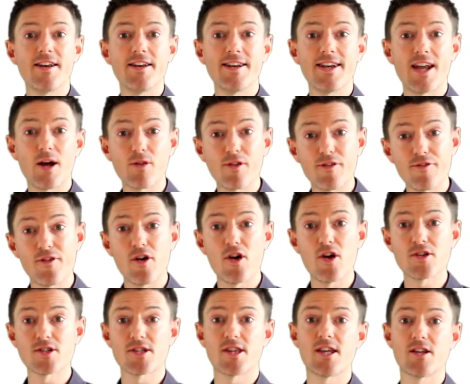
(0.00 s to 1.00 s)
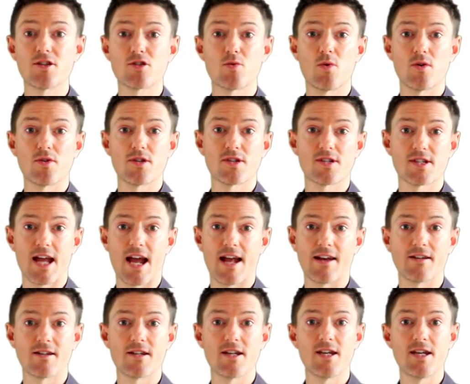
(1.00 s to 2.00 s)
Now, the first thing to
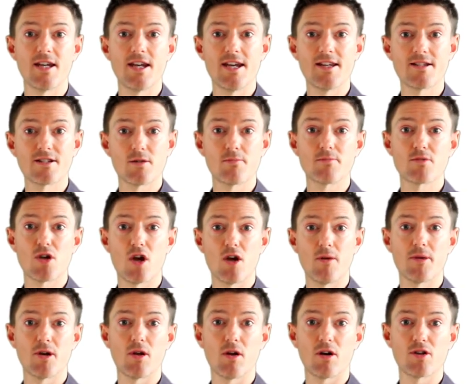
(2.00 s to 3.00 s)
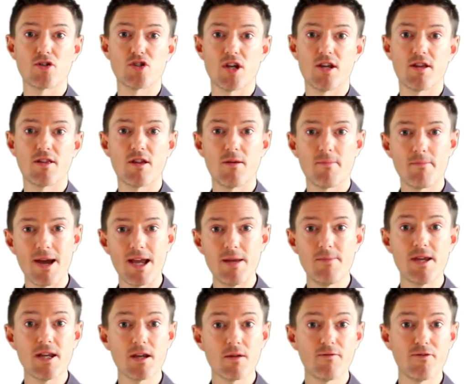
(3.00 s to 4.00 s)
understand is some terminology that may
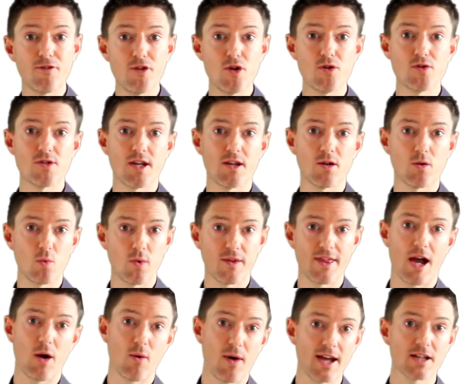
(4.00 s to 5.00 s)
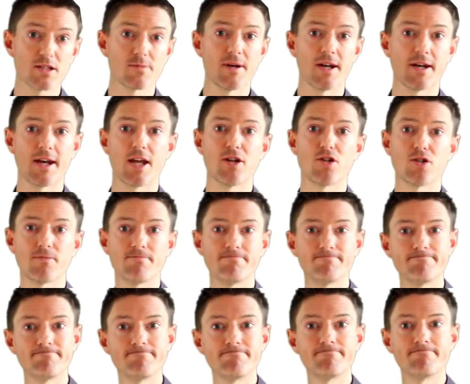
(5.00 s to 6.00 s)
be confusing without explanation.
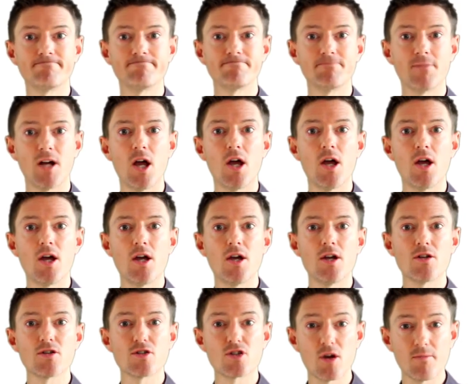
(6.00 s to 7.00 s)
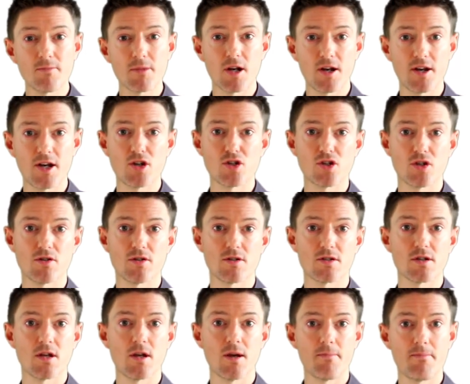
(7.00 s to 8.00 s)
Some
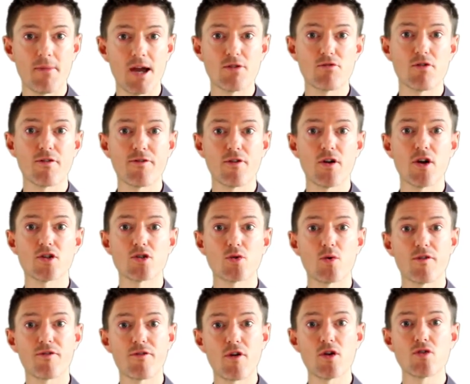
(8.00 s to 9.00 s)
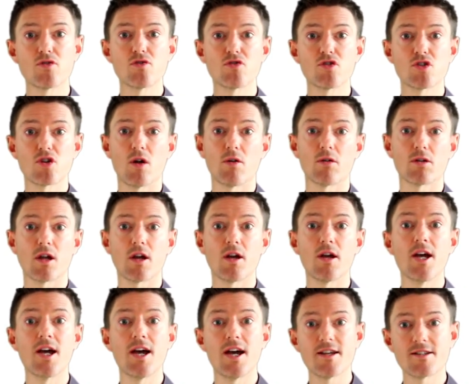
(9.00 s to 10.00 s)
clinicians may refer to a frozen shoulder
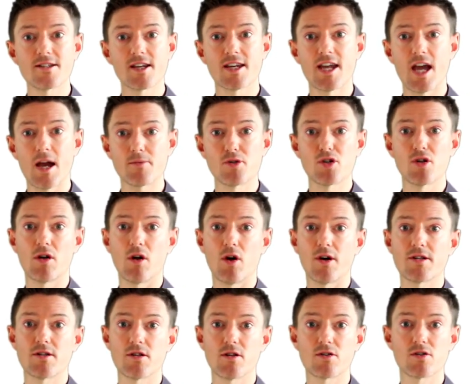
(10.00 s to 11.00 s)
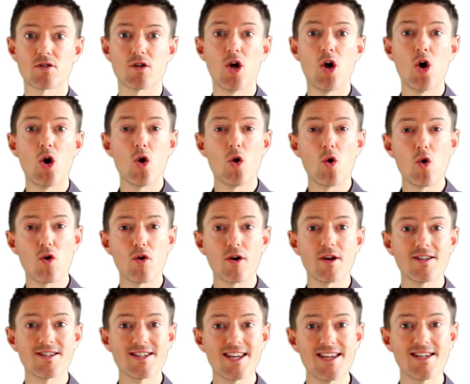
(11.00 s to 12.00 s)
as a capsulitis or an
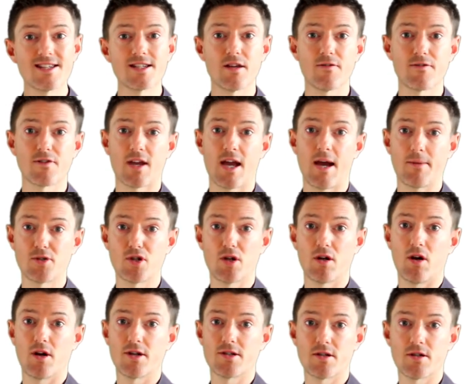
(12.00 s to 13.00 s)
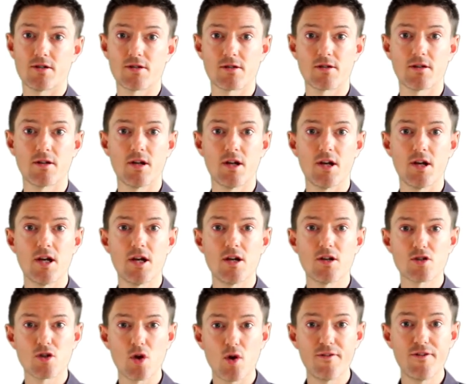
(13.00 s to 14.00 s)
adhesive capsulitis.
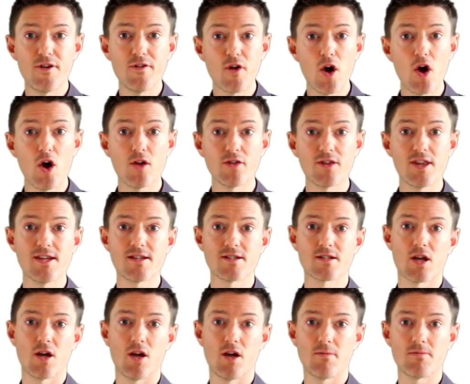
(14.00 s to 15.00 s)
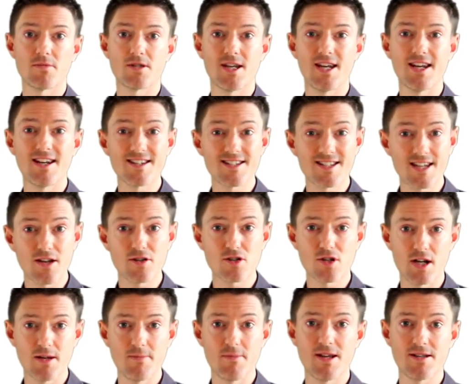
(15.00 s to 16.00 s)
So if you've heard these terms, it
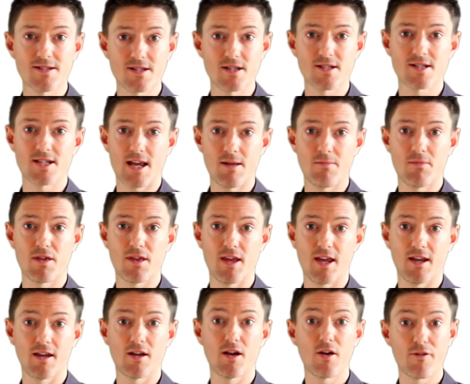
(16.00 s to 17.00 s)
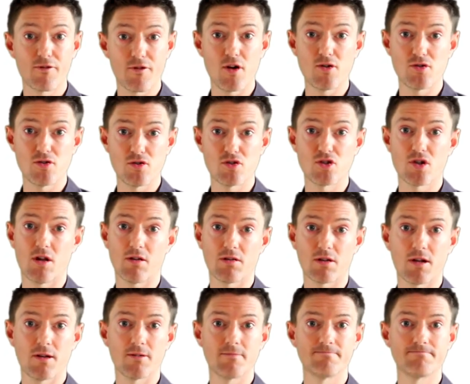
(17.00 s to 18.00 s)
essentially means the same thing, a frozen
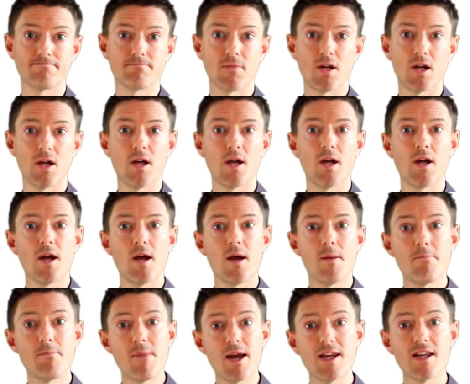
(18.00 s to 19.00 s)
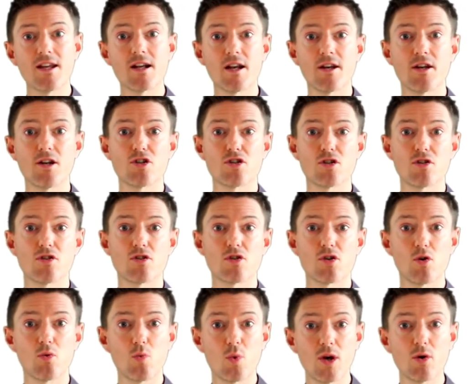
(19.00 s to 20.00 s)
shoulder. Many
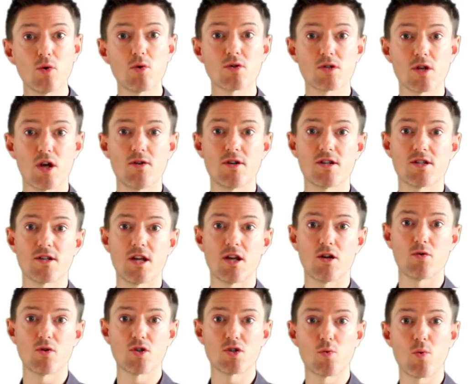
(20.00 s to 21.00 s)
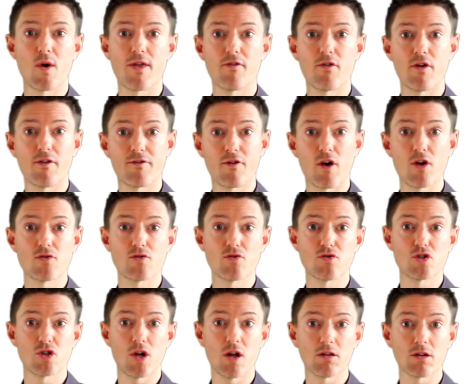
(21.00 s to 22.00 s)
clinicians will also distinguish whether a frozen
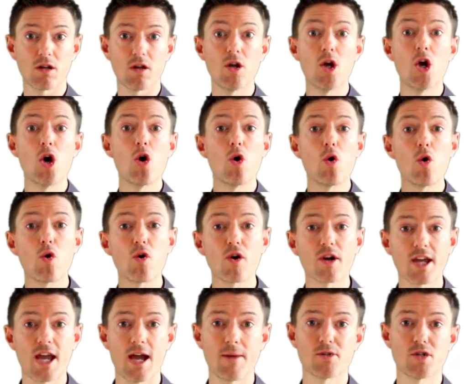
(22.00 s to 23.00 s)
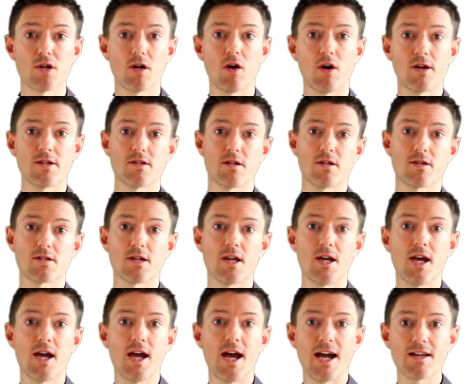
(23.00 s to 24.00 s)
shoulder or a capsulitis
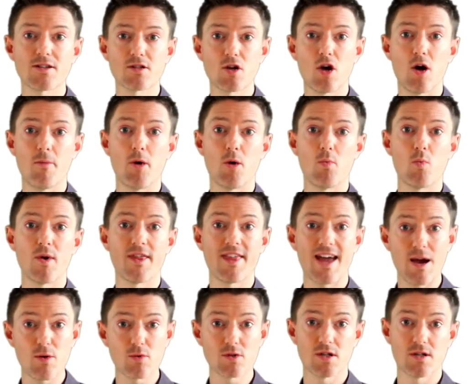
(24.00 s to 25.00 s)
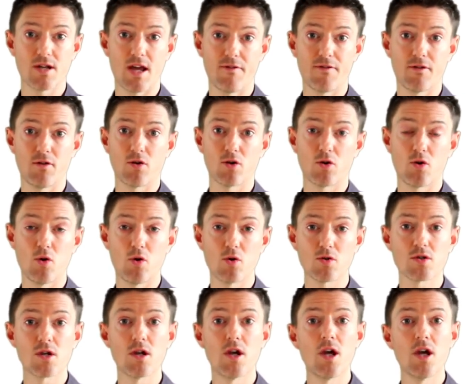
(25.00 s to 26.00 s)
has come on without a definite
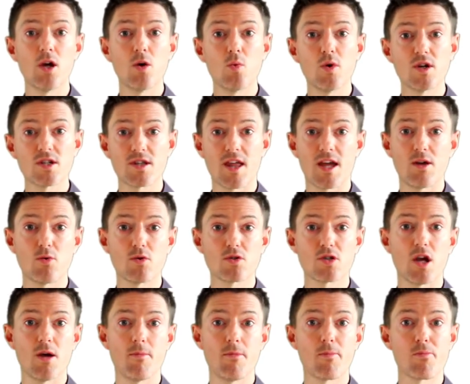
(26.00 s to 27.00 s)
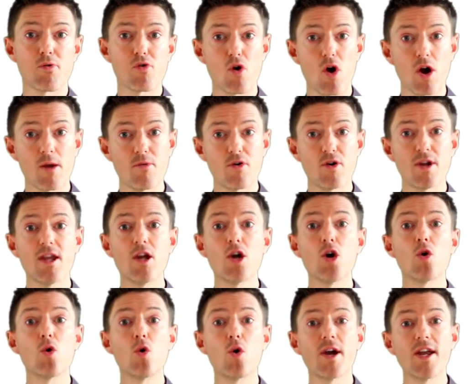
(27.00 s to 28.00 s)
cause, which they will term a primary
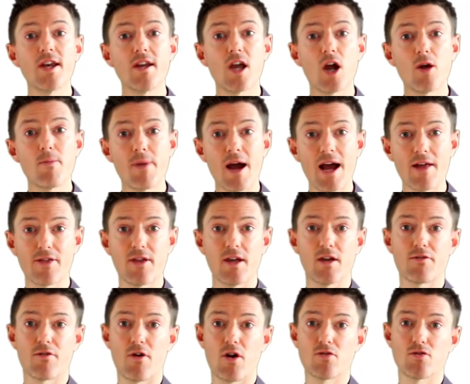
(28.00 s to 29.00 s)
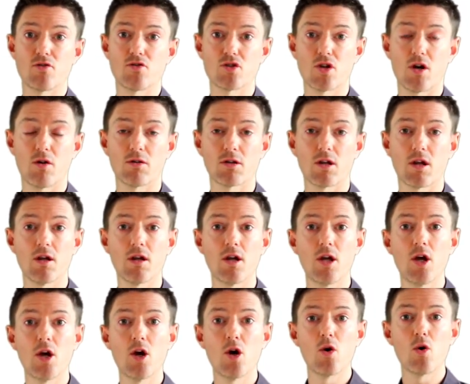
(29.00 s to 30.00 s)
or idiopathic frozen shoulder,
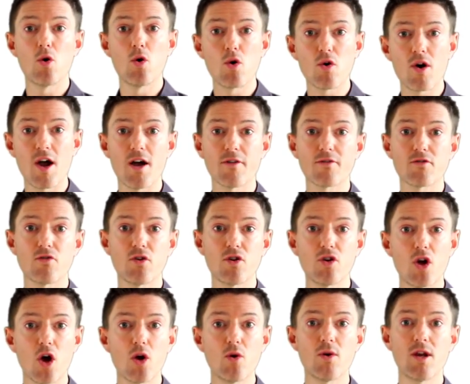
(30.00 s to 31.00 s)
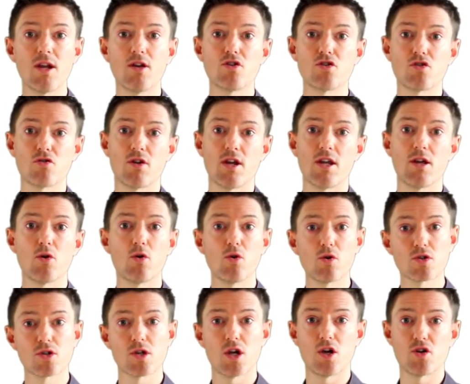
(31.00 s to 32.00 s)
or after a known injury
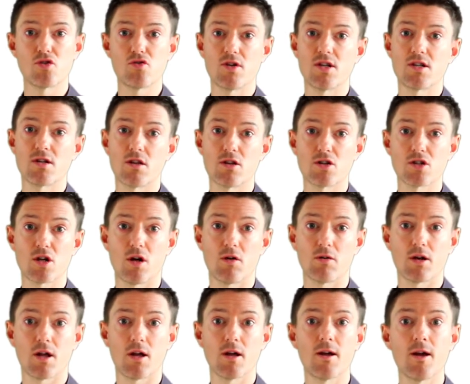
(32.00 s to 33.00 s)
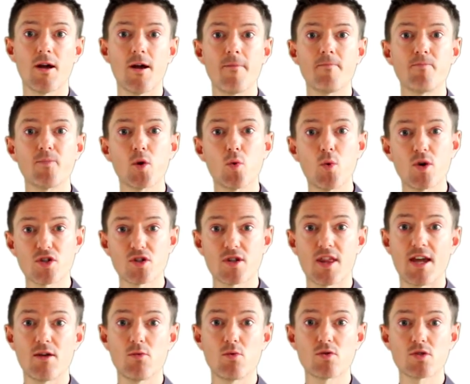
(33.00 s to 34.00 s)
or surgery to the shoulder, which
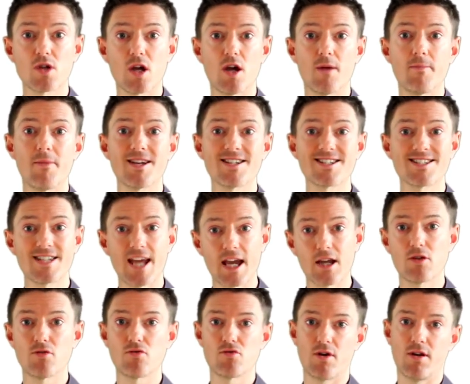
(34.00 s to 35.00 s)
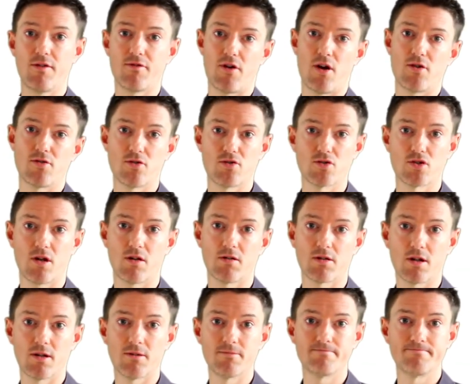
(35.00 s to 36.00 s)
they will term a secondary frozen
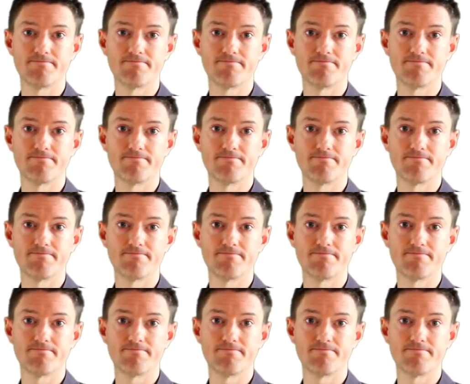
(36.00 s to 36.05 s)
shoulder.